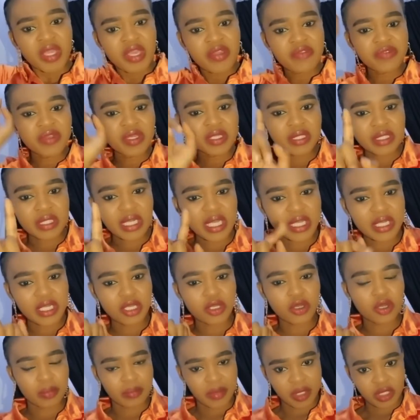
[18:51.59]
If this
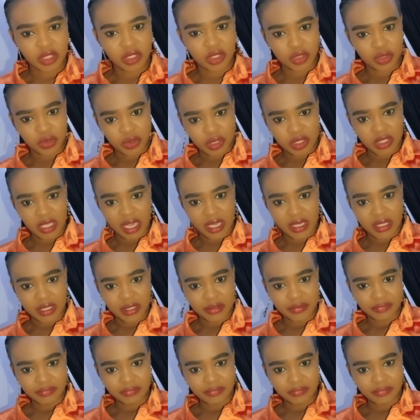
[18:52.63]
lady commits suicide,